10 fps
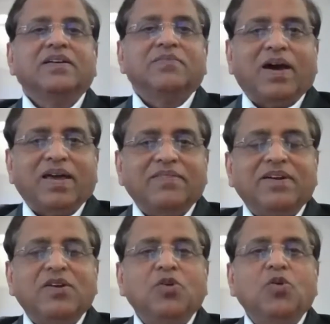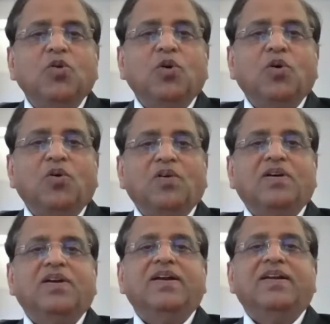By the way, no
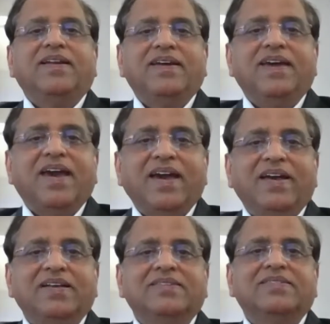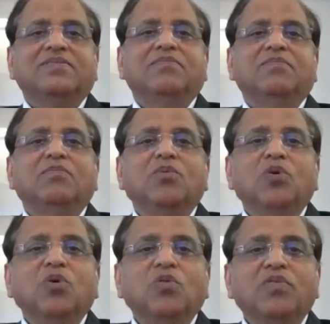country has
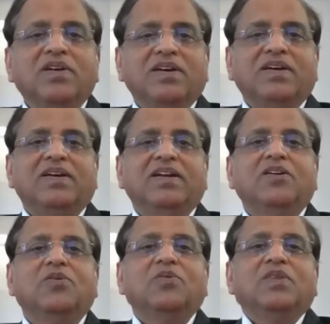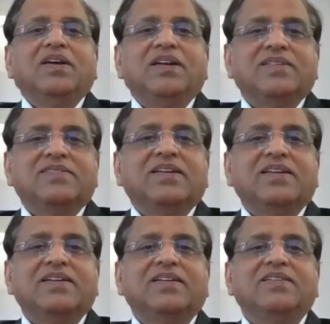moved into the
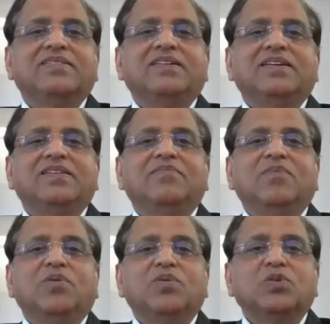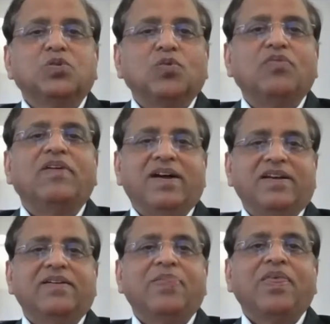digital currency mode so far.
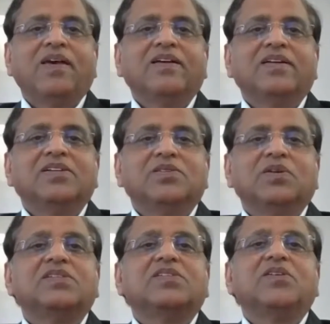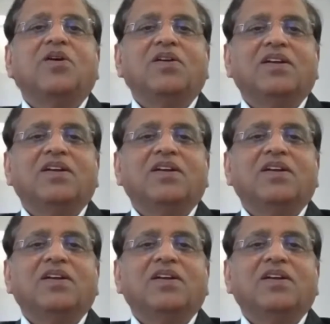So it's not